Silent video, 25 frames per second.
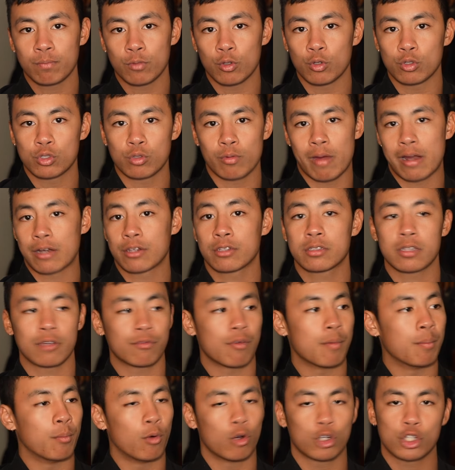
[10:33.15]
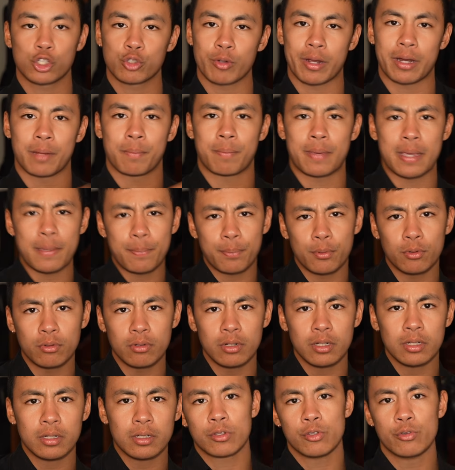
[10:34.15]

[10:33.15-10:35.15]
You surround yourself with more shredded people.